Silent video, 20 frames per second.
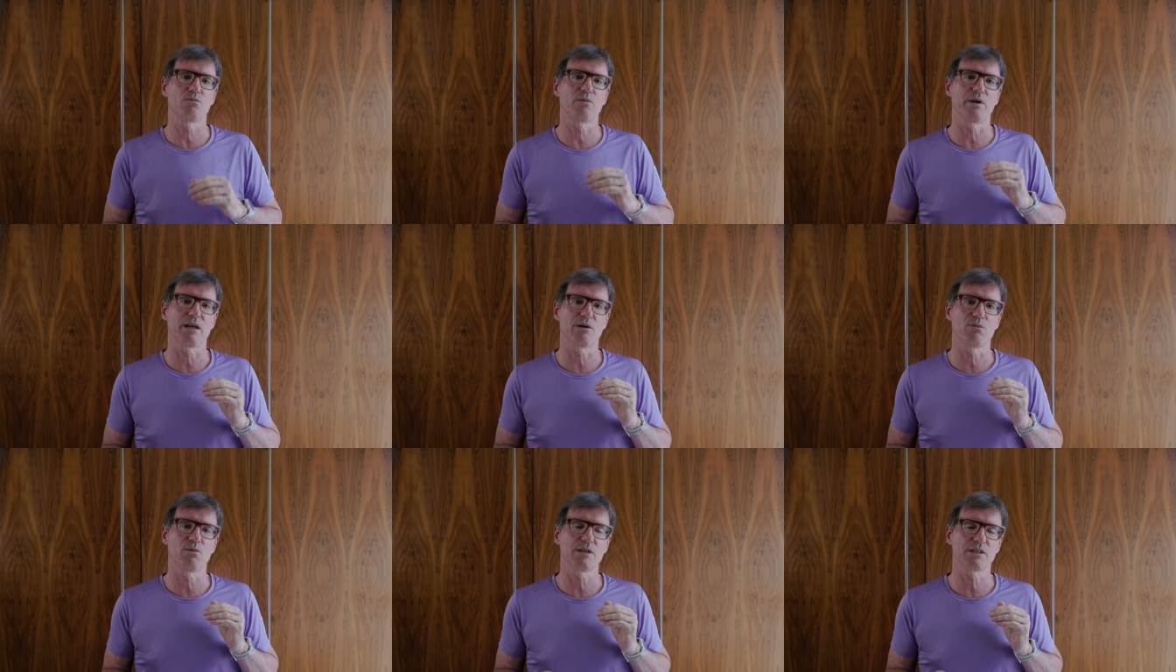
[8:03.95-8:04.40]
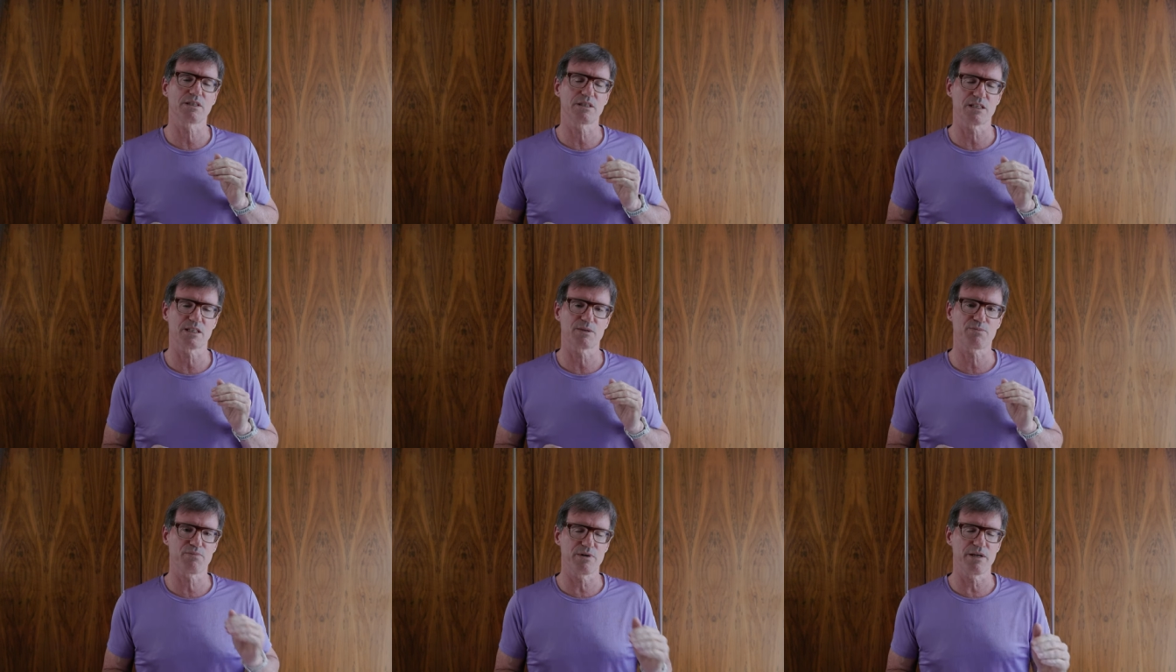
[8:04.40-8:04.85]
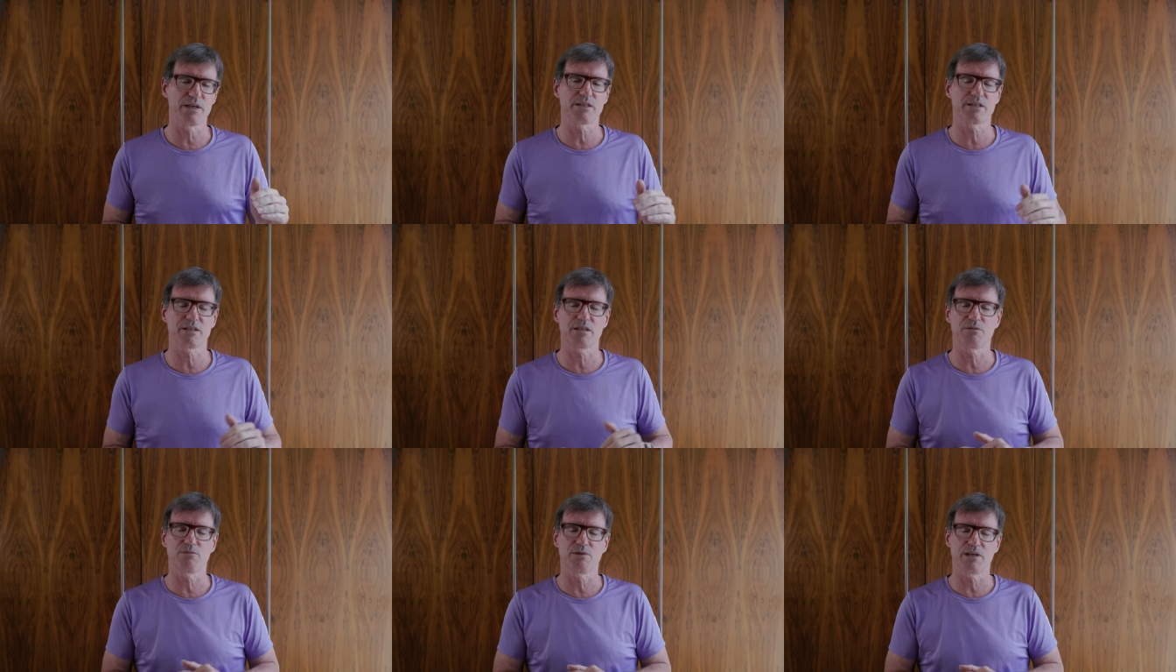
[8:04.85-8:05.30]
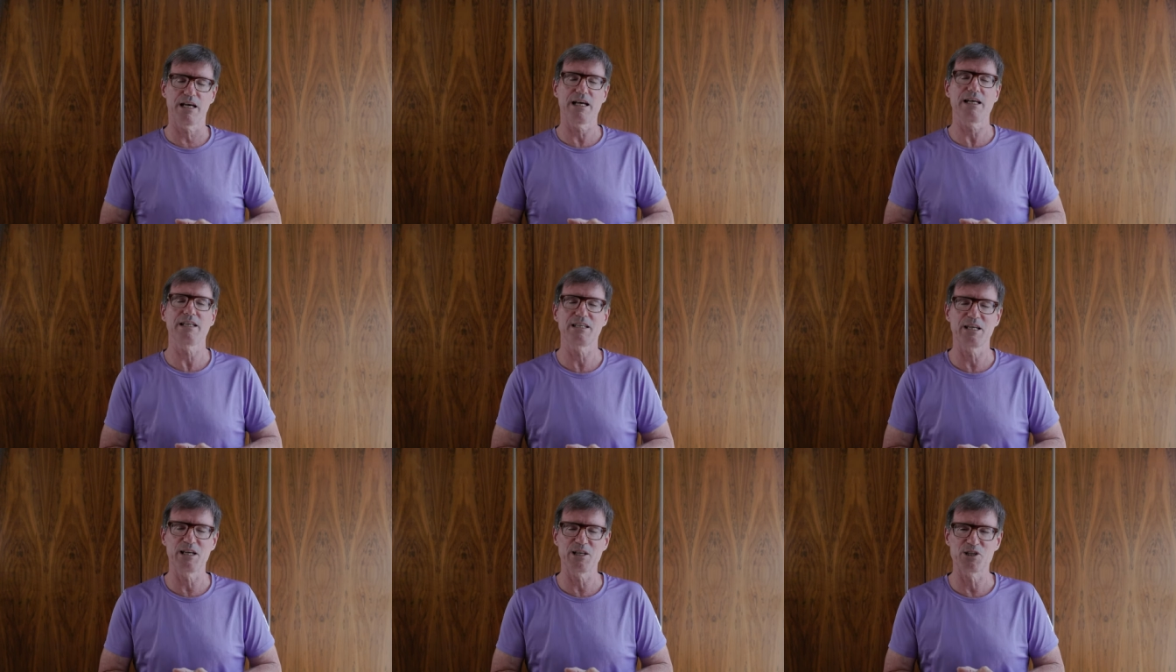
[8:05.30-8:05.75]
When I wanted to sprint, when I
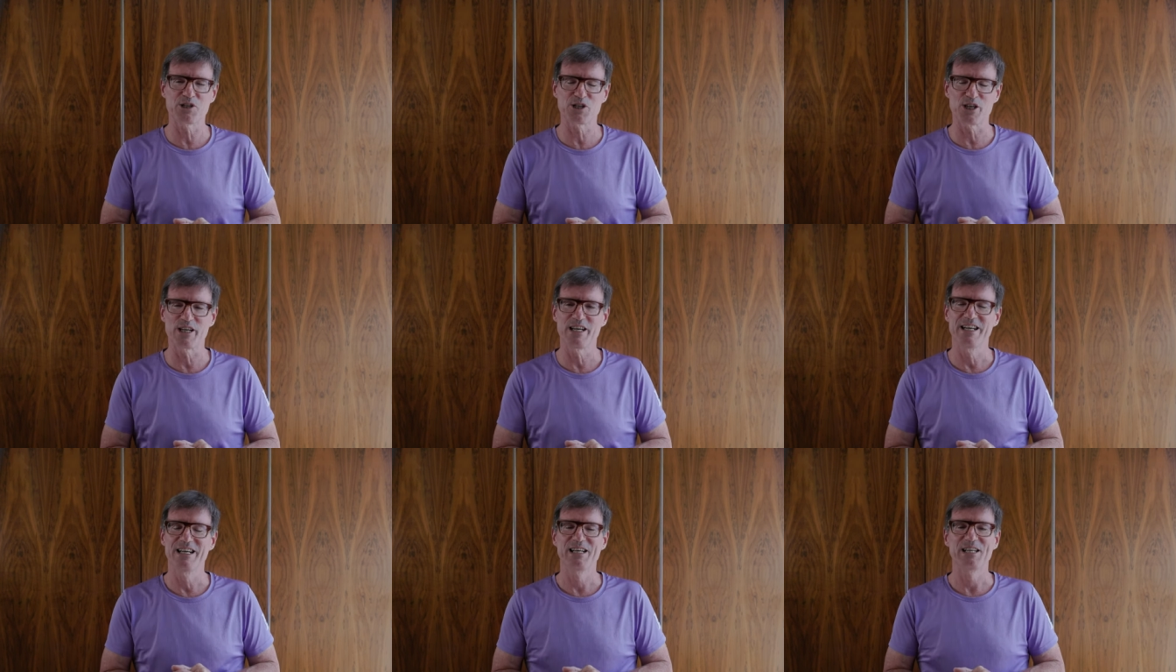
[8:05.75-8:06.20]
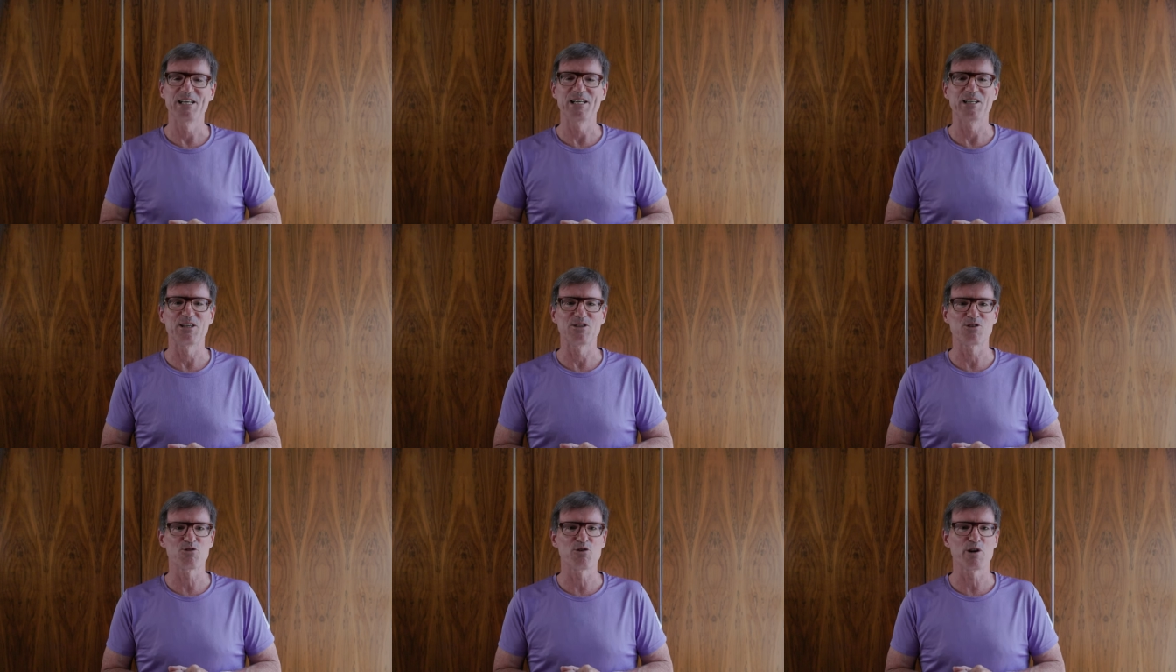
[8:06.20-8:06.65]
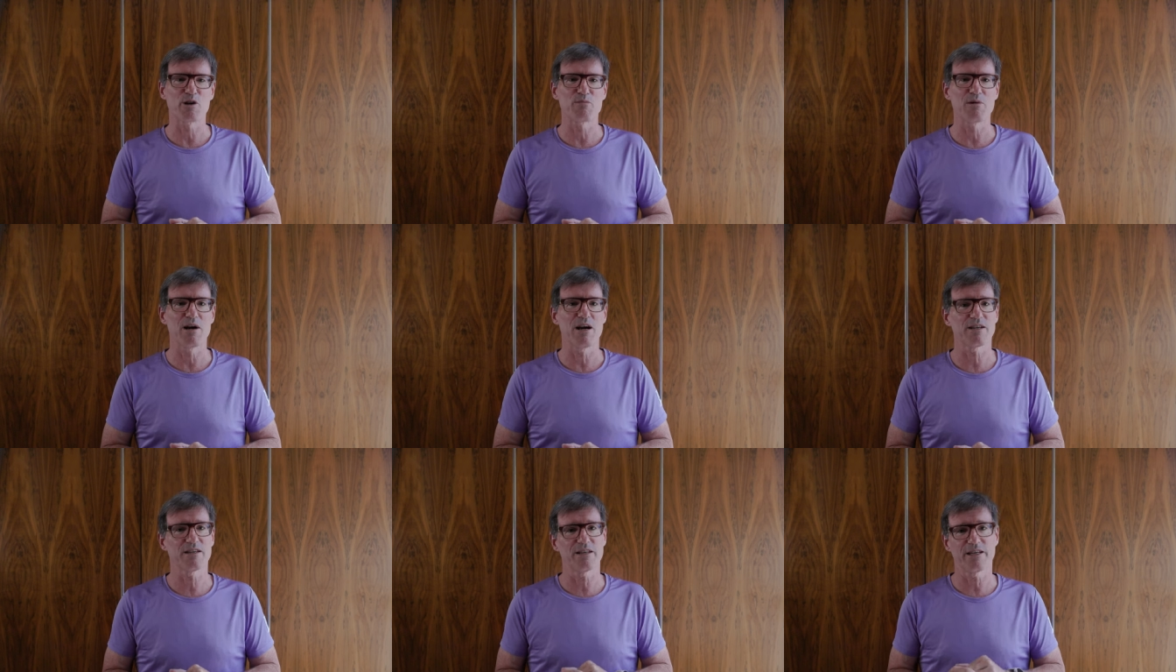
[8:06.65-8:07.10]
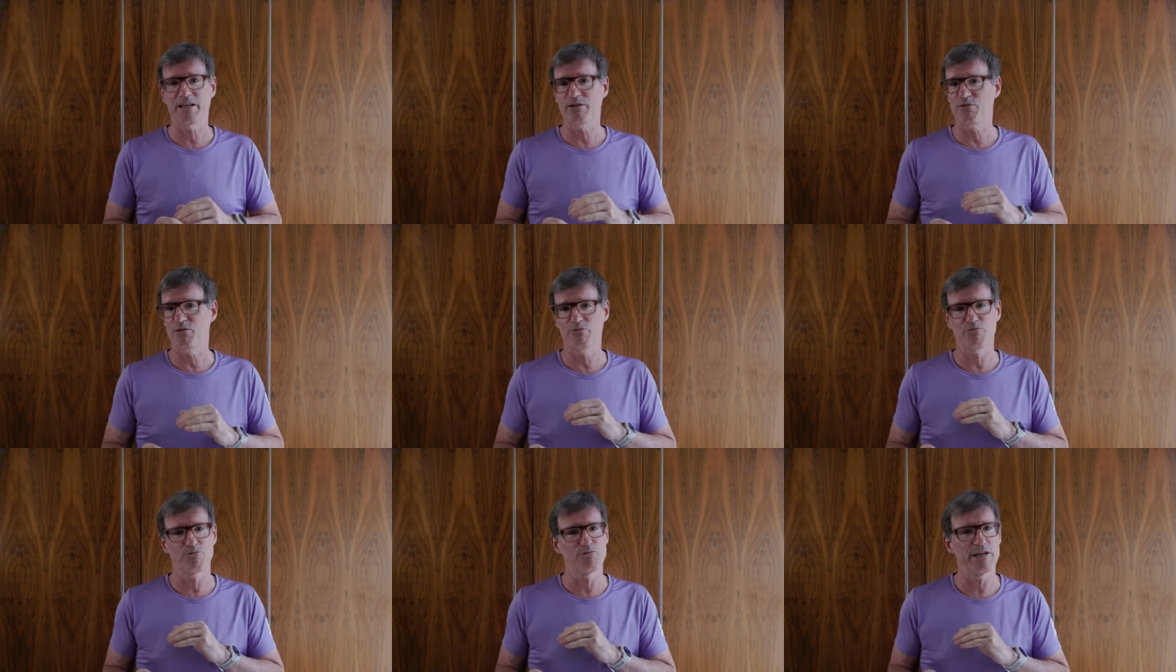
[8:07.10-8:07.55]
had the energy in the Zurich Marathon,
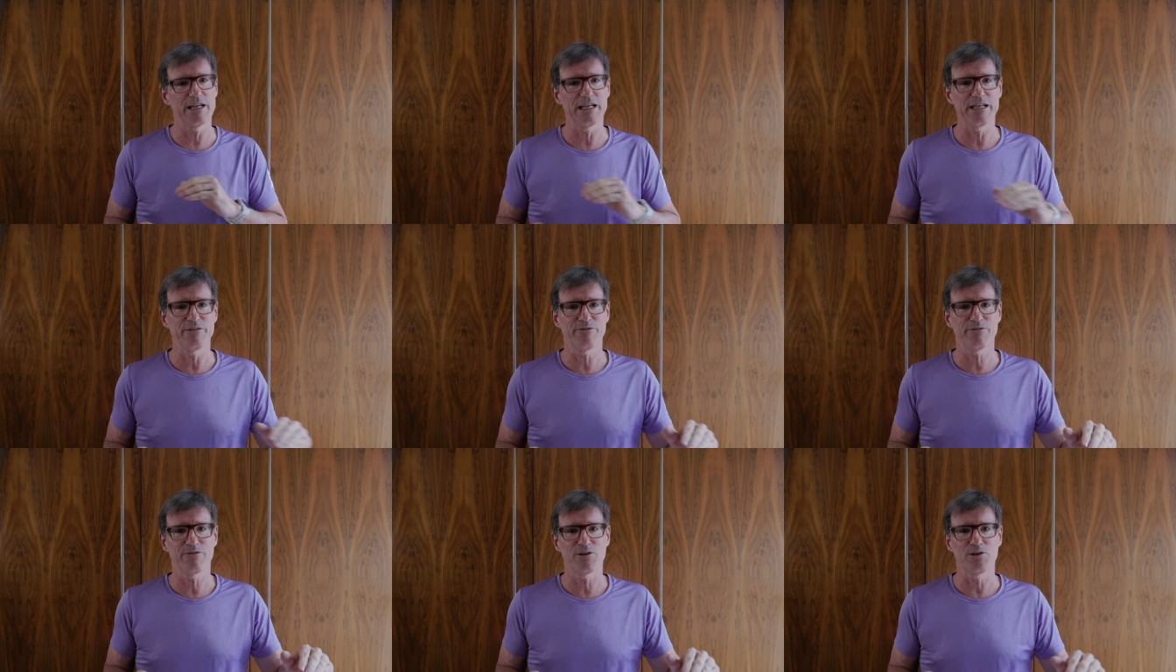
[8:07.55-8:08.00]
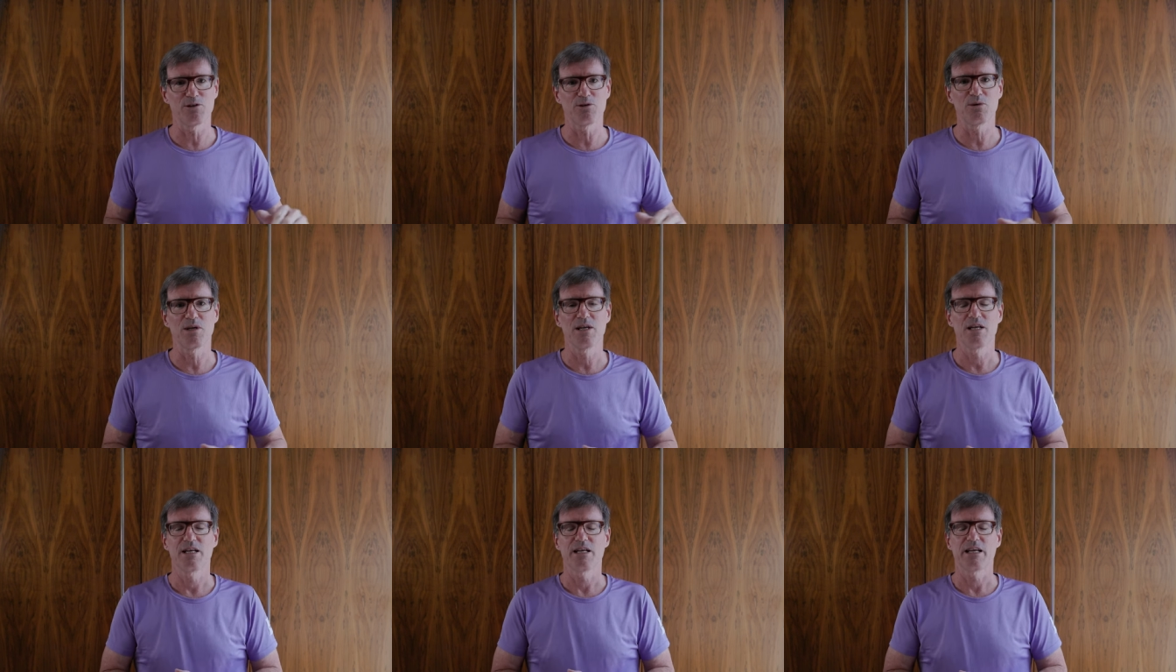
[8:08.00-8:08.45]
it really flew.